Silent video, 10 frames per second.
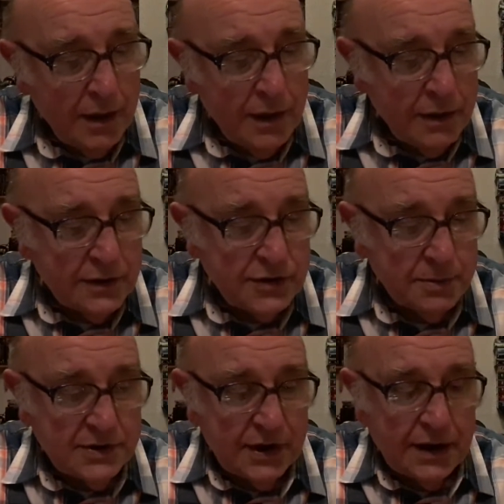This is a
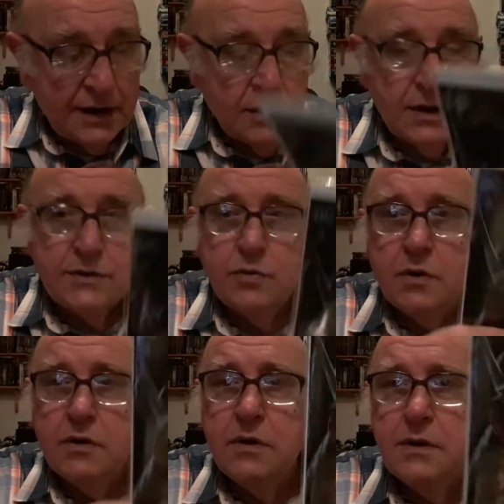particularly nice
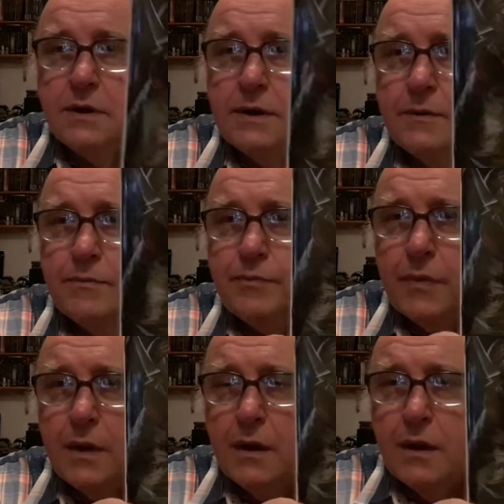one.
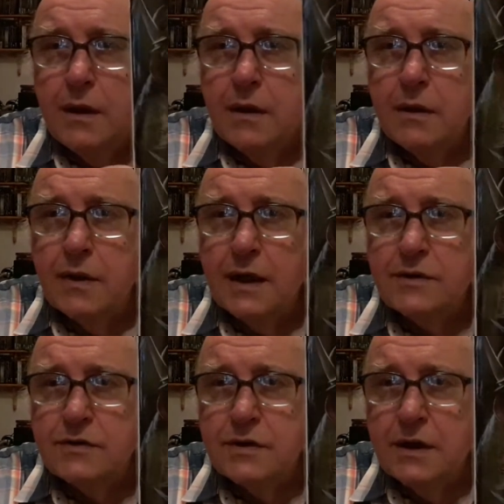
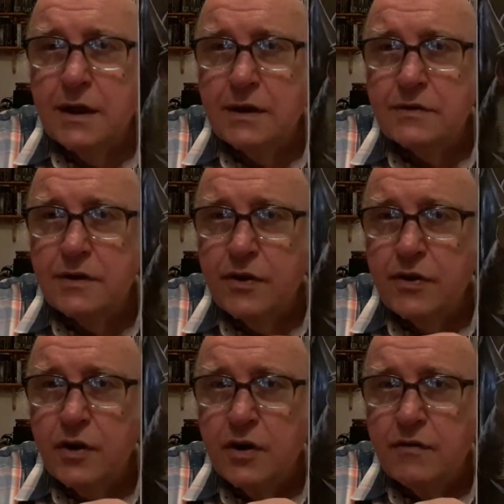That's the
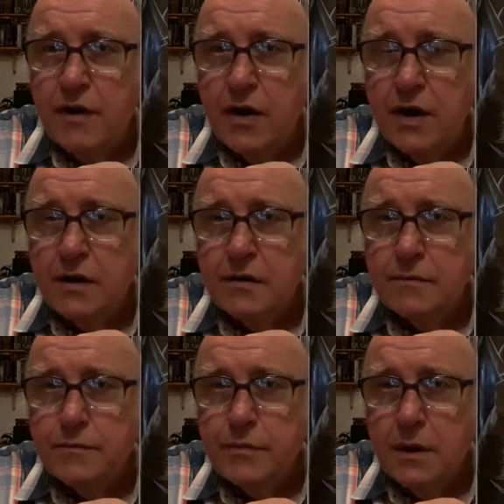3rd variant.
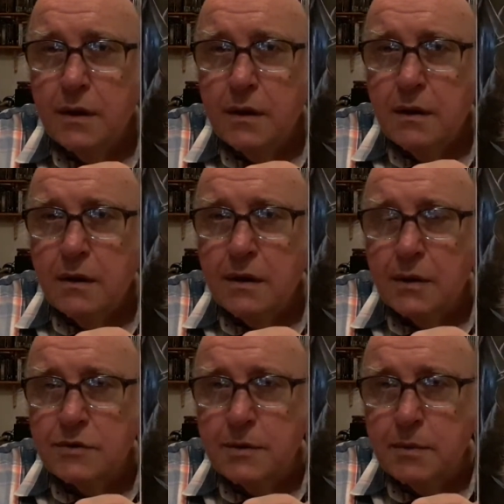That
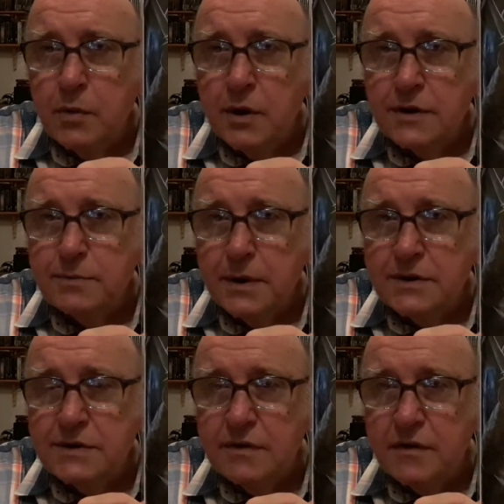was a bit more
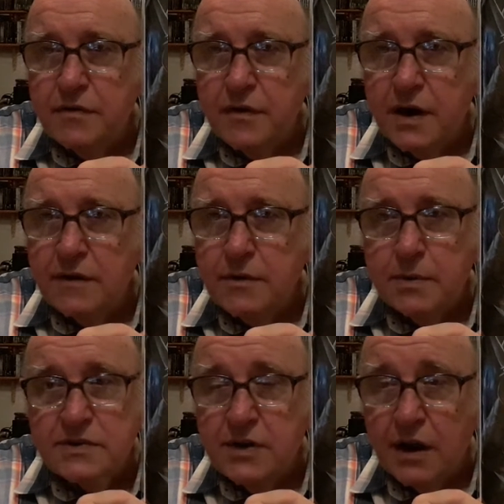expensive at a £5,
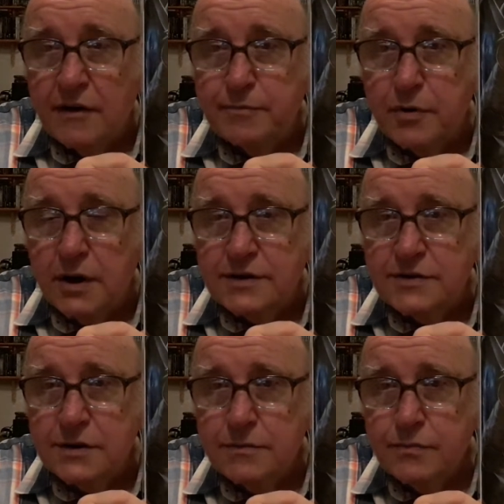but still half price.